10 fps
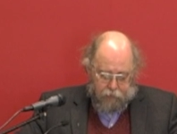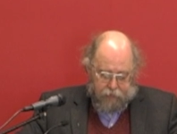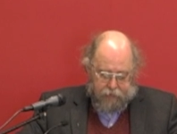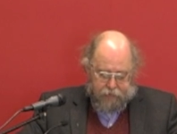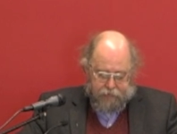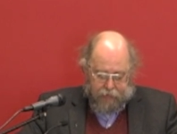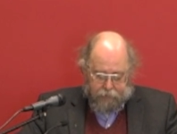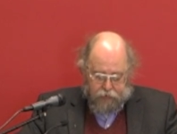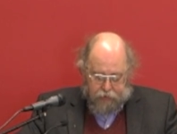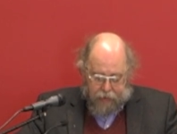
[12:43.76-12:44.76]
that we can
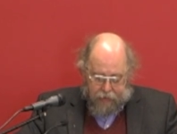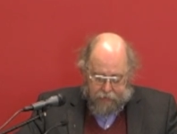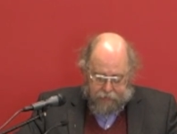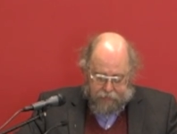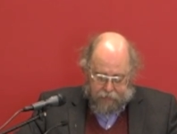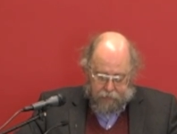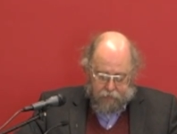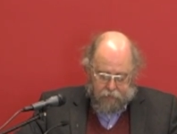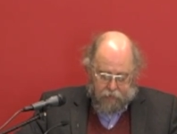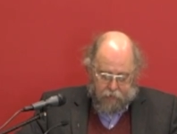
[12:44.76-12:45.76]
establish
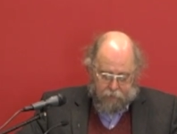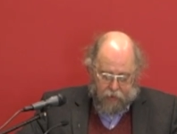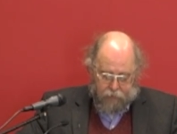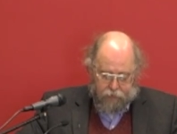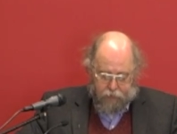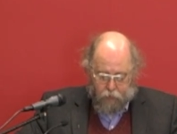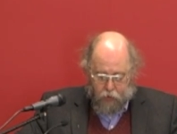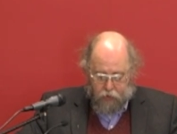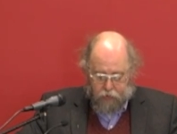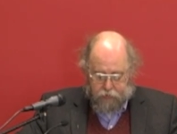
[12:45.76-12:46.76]
anything about the
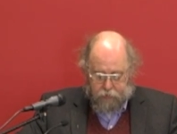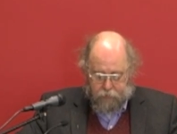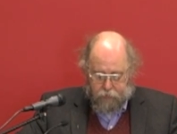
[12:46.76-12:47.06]
world